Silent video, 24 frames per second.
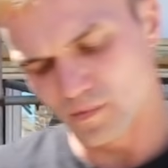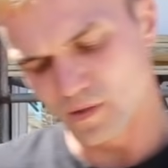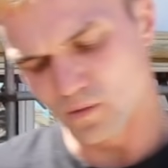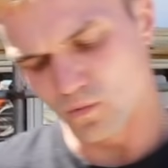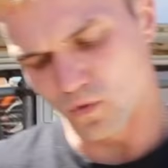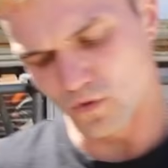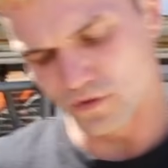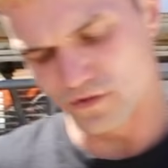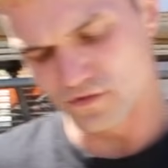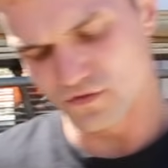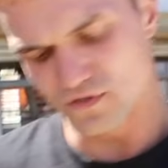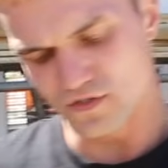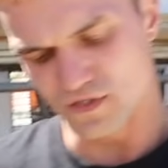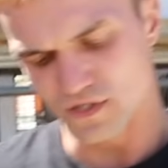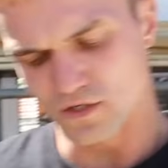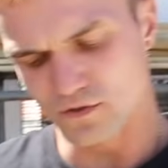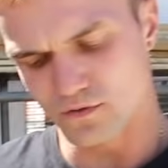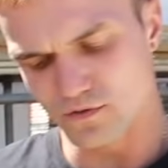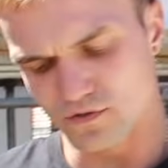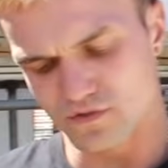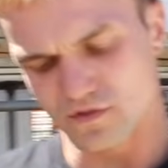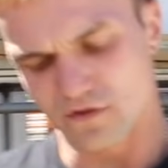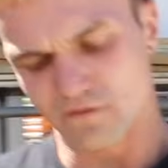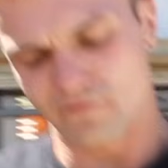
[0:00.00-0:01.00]
be wanting to
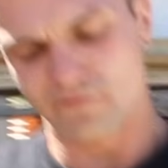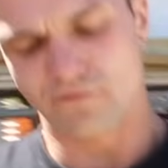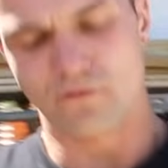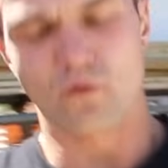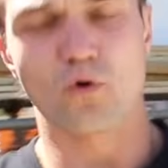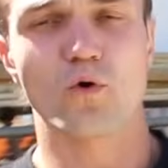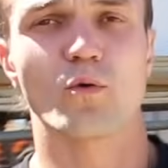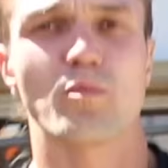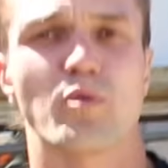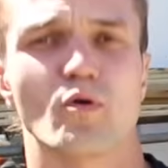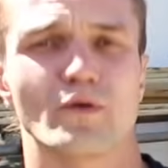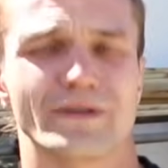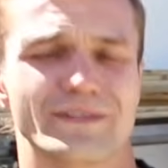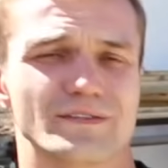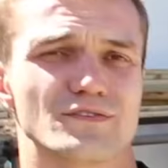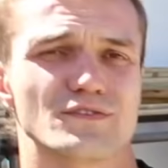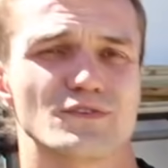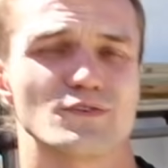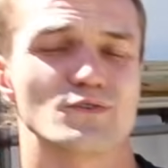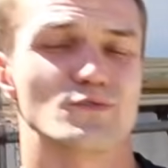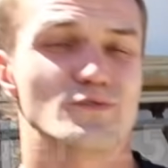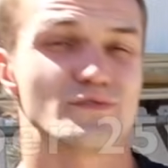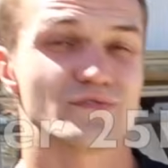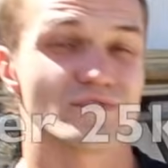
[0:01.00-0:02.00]
use
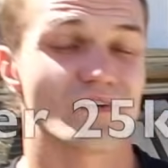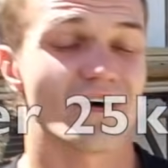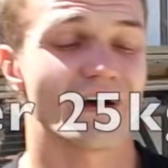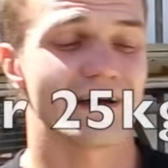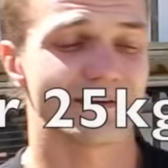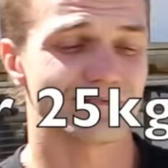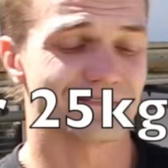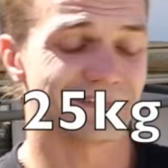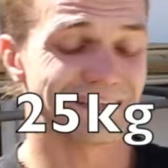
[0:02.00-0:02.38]
4.25